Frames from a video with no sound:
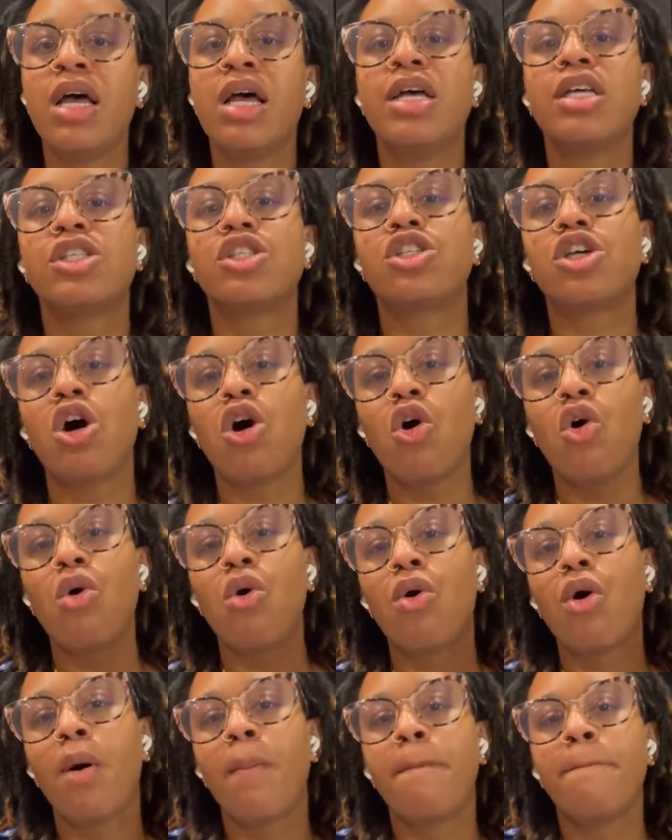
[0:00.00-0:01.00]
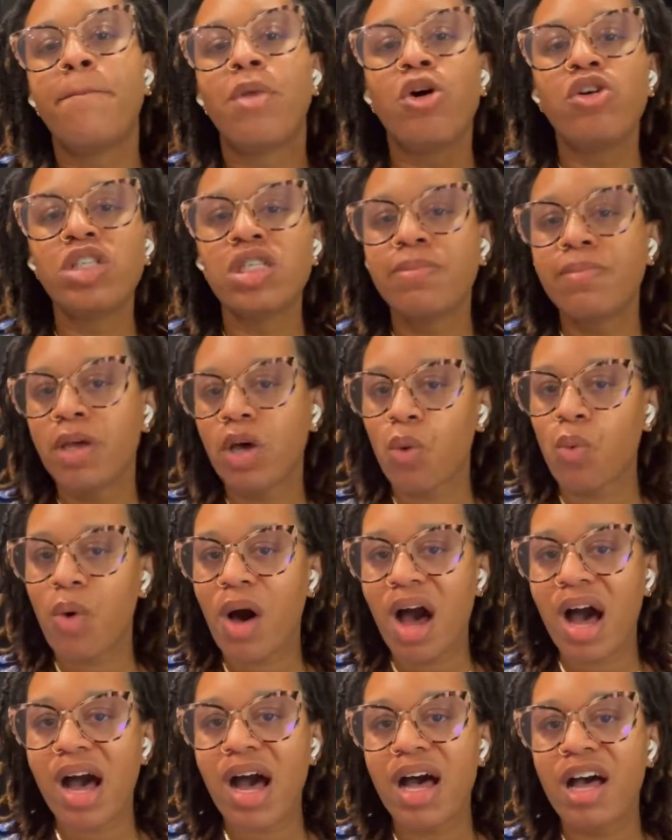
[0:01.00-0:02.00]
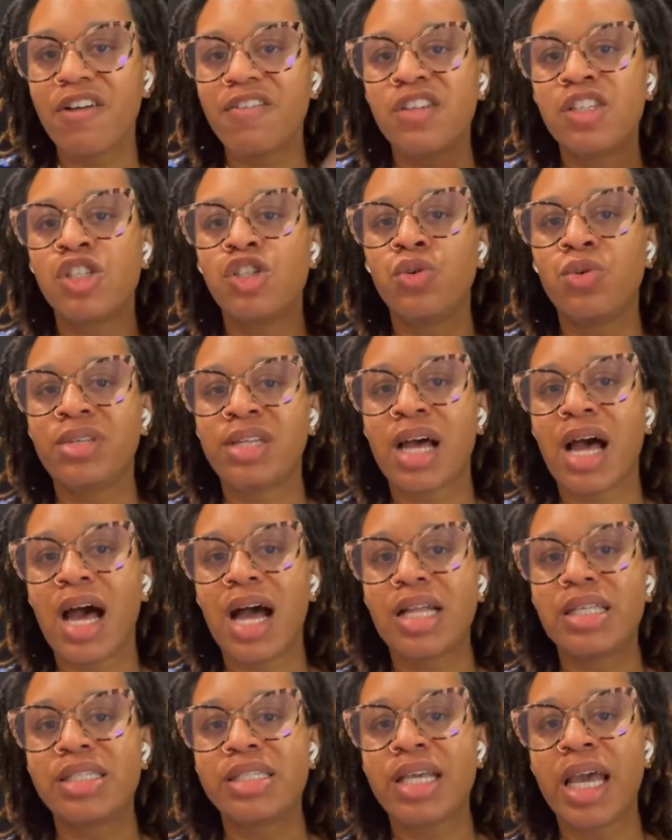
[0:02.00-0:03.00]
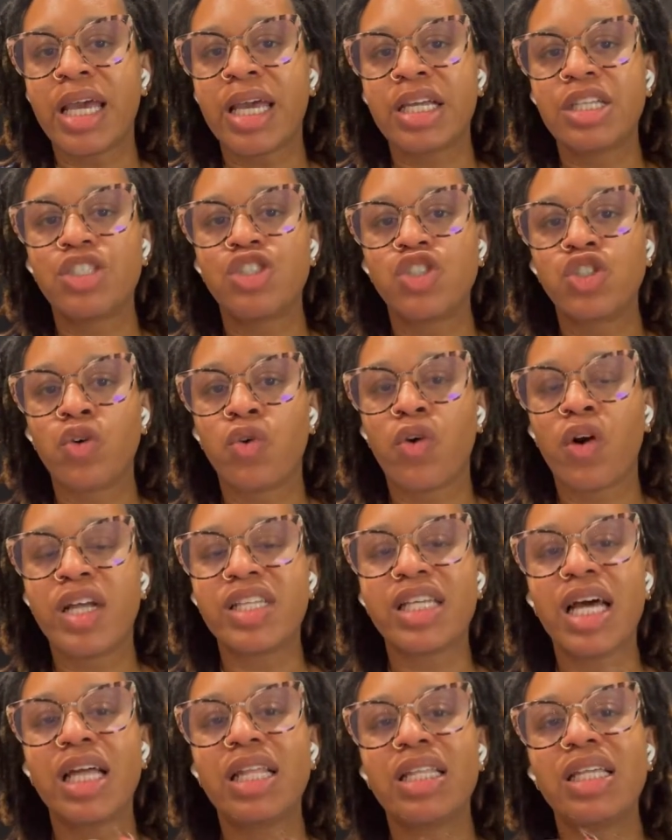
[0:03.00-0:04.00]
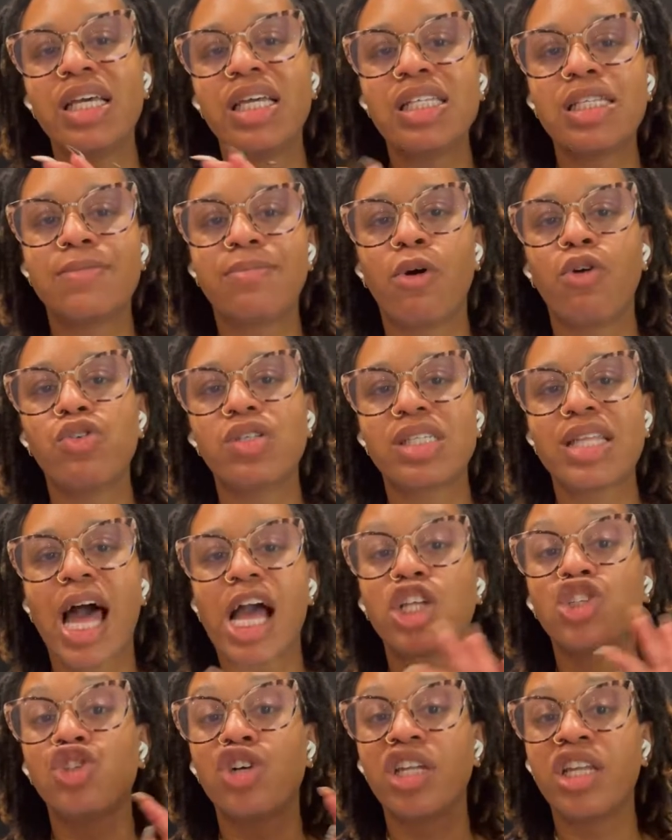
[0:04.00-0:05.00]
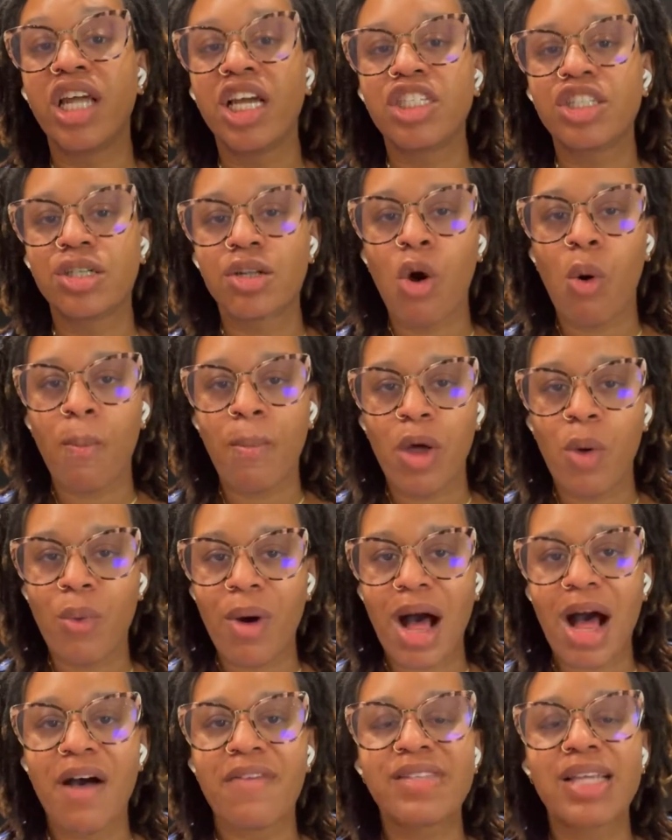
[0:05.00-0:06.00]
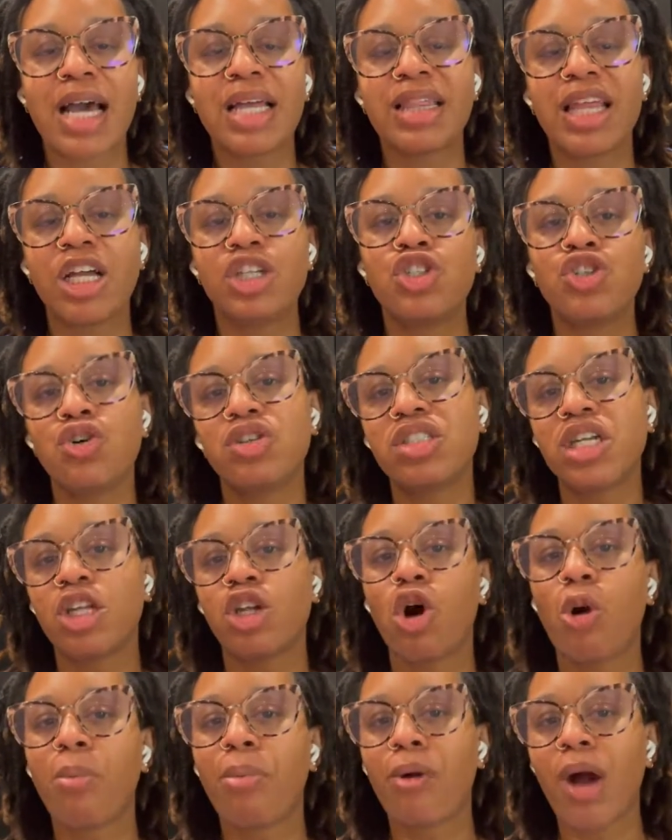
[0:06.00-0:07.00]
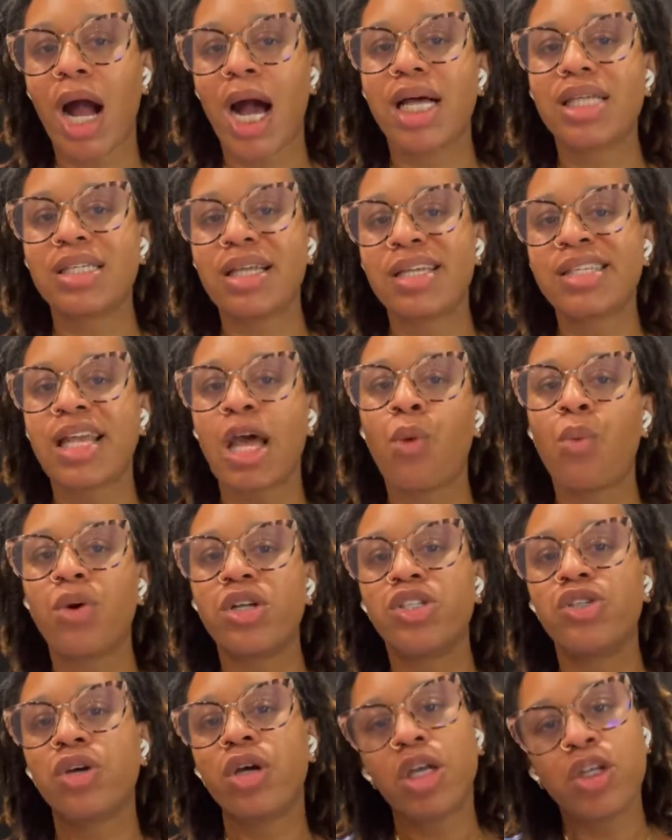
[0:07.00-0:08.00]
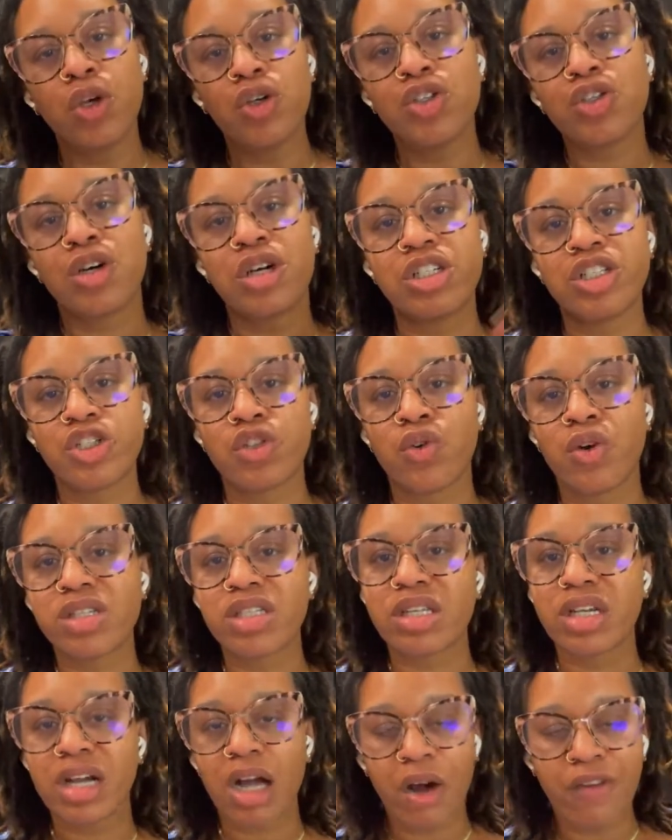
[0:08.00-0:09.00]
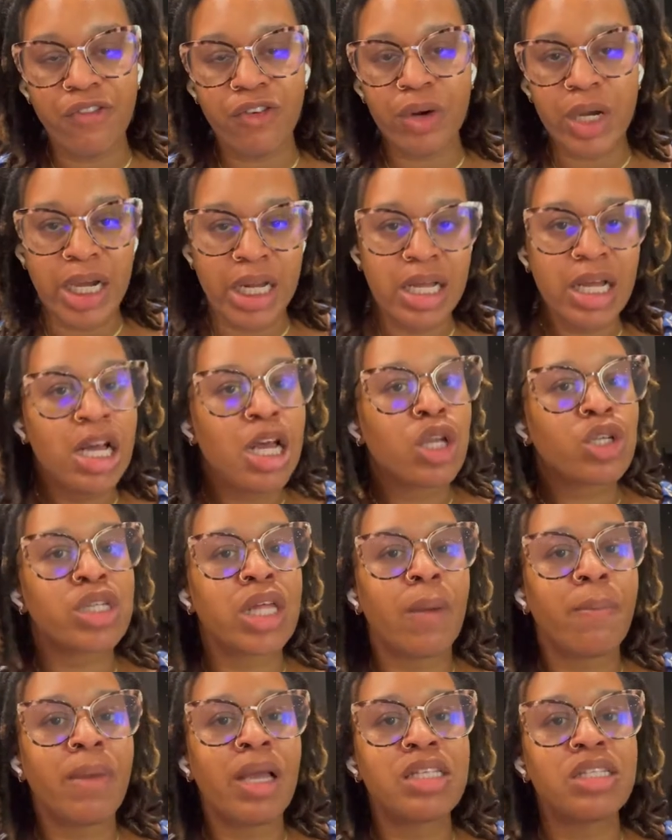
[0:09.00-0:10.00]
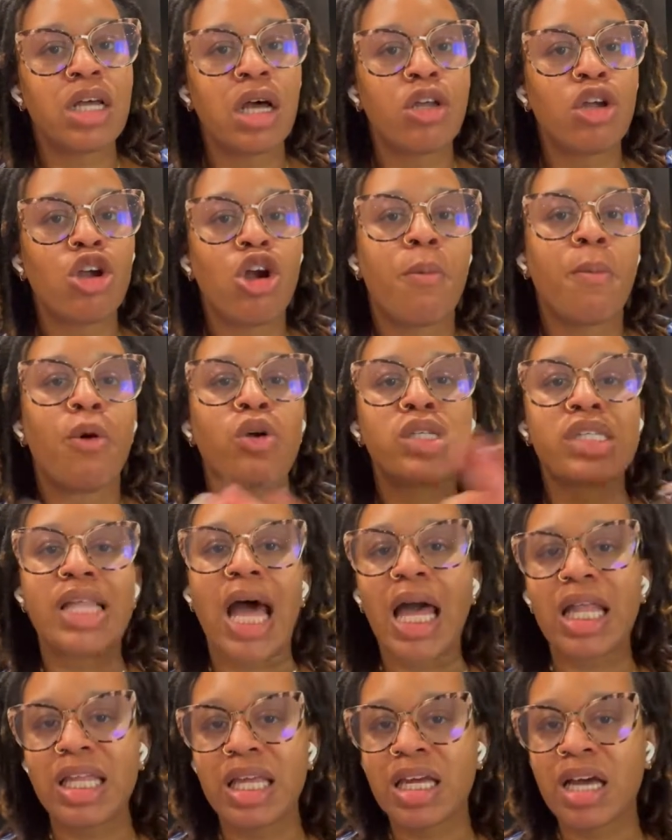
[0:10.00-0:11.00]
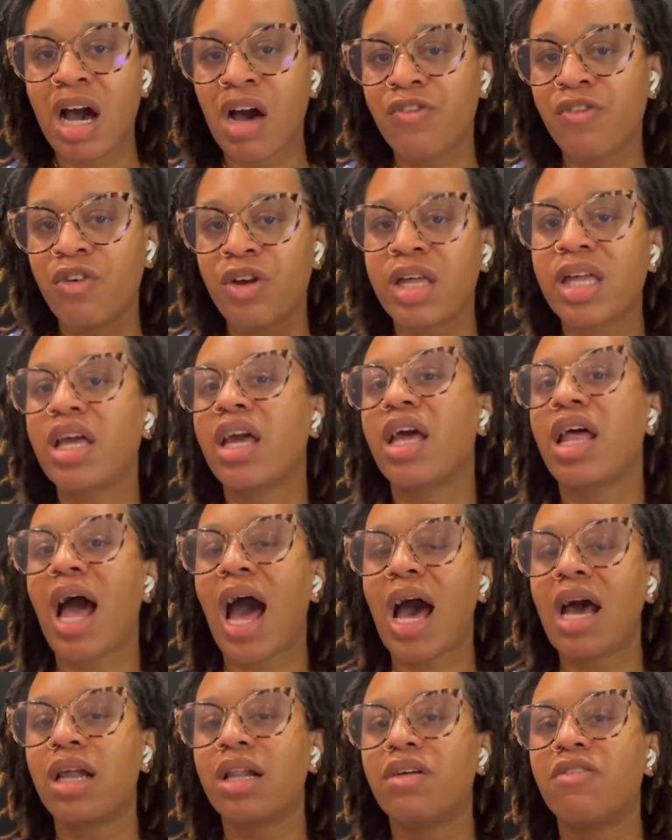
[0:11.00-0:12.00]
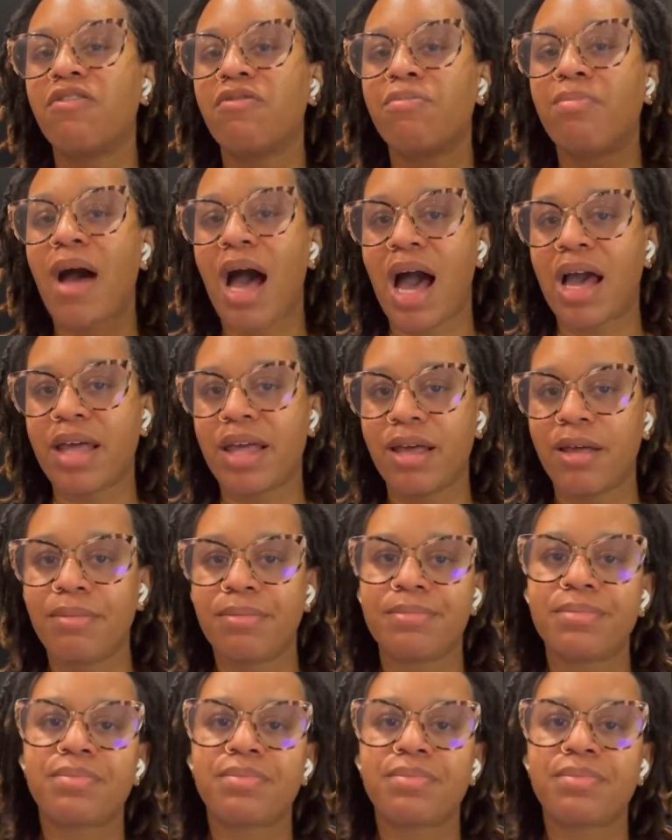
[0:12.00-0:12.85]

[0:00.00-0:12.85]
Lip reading: So most midwives do not take insurance, at least most like traditional midwives. Like there's usually no process at which you can use your insurance to cover it. So that means that you're most likely covering it out of pocket.